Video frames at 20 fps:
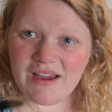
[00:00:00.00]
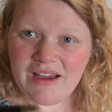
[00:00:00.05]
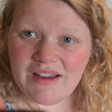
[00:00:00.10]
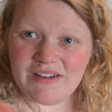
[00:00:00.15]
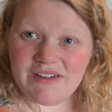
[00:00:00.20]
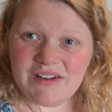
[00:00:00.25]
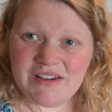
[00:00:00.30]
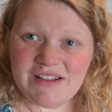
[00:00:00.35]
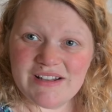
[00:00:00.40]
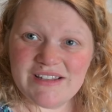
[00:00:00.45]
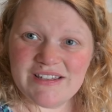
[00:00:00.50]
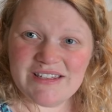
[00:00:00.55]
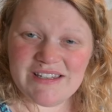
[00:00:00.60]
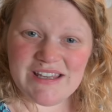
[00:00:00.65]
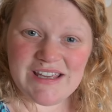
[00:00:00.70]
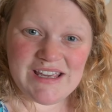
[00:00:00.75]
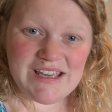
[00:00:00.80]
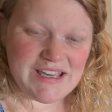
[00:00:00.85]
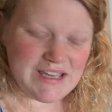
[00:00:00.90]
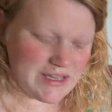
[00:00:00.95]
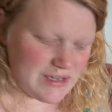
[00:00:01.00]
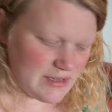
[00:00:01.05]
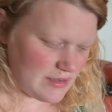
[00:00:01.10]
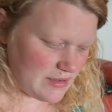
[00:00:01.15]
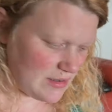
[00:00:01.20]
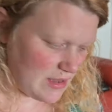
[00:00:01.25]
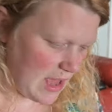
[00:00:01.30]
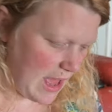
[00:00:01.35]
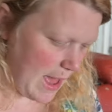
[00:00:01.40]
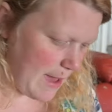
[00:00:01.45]
as you can see,
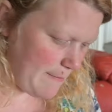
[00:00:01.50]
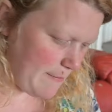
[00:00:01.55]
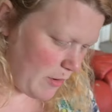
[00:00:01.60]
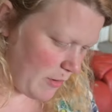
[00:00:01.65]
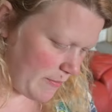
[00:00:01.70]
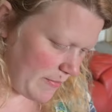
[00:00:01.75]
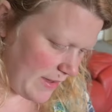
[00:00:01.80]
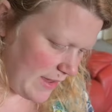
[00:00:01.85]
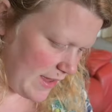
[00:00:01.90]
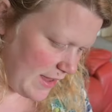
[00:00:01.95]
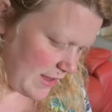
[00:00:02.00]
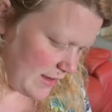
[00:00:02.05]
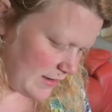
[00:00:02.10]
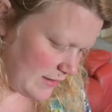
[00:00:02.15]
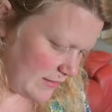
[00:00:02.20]
and pop it in.